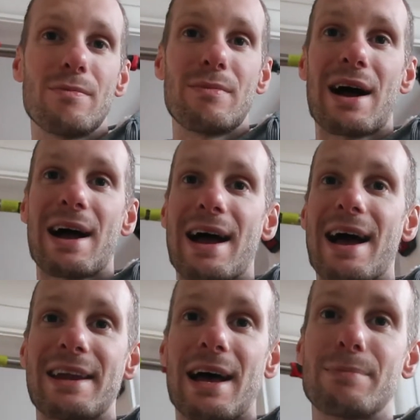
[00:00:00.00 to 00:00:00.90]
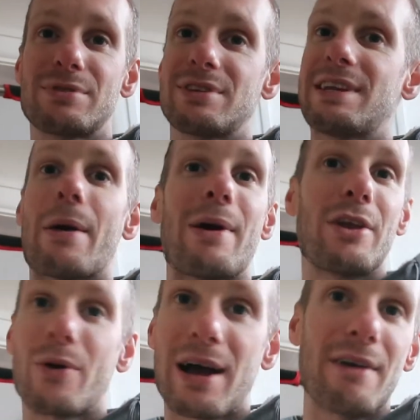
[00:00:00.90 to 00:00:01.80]
I had abs. Now I
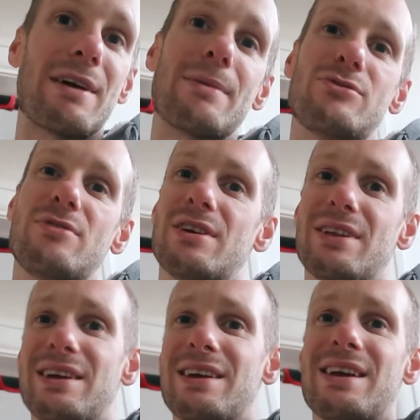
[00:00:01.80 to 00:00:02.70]
don't have abs really.